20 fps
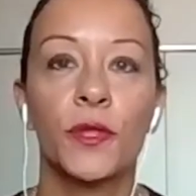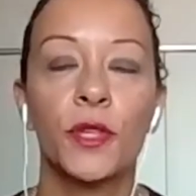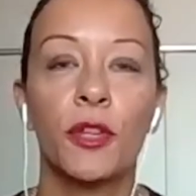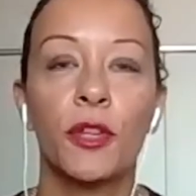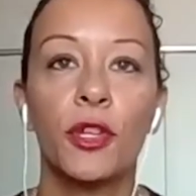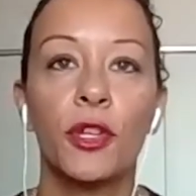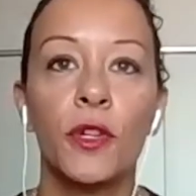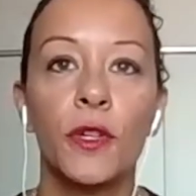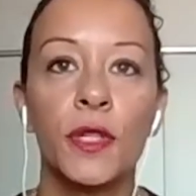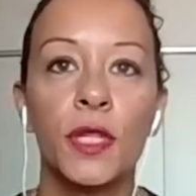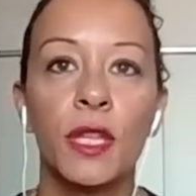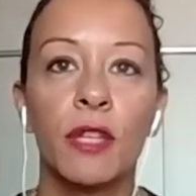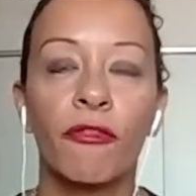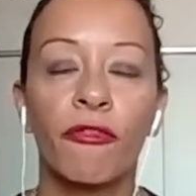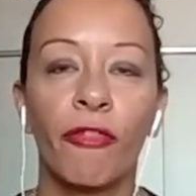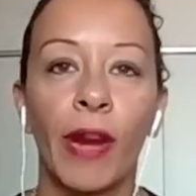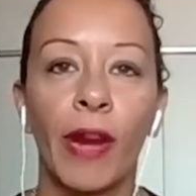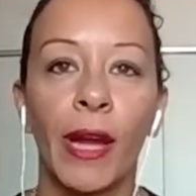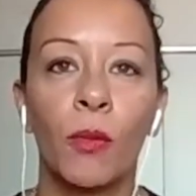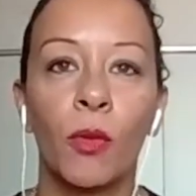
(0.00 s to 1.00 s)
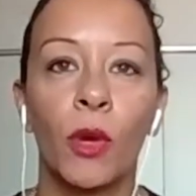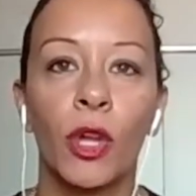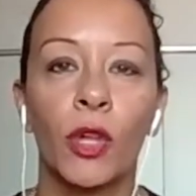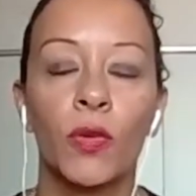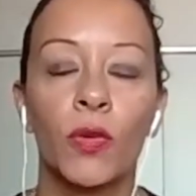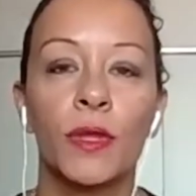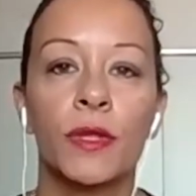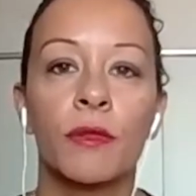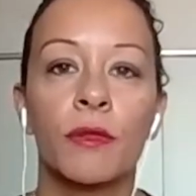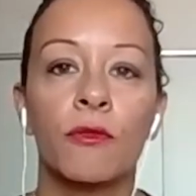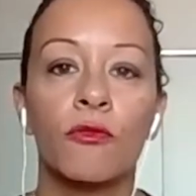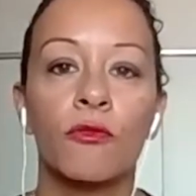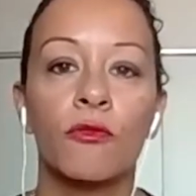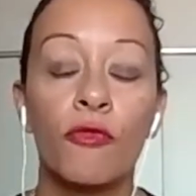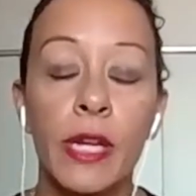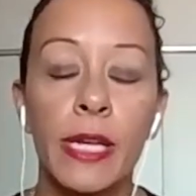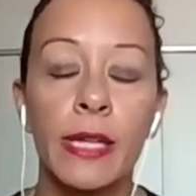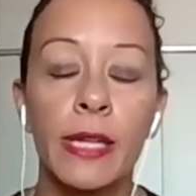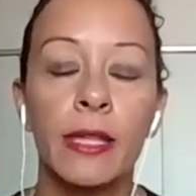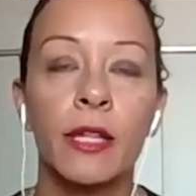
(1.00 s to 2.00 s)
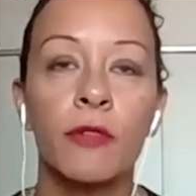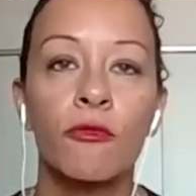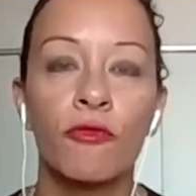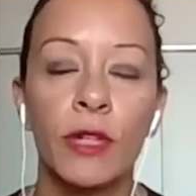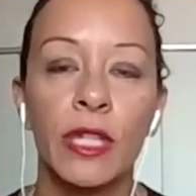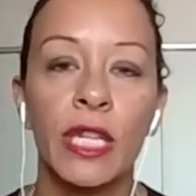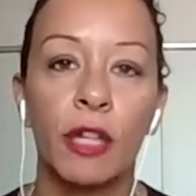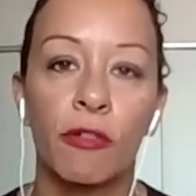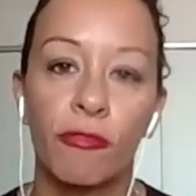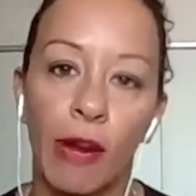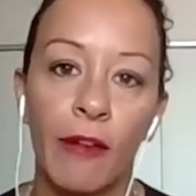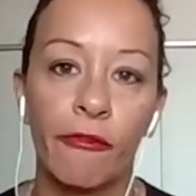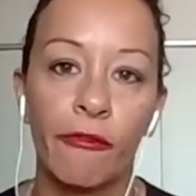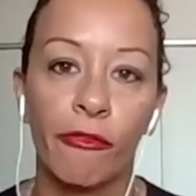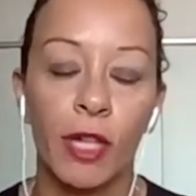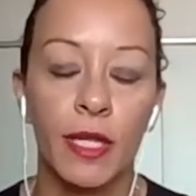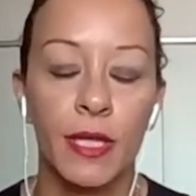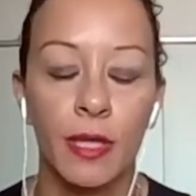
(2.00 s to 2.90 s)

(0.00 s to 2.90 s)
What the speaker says: So the use of the framework was really, really great for us.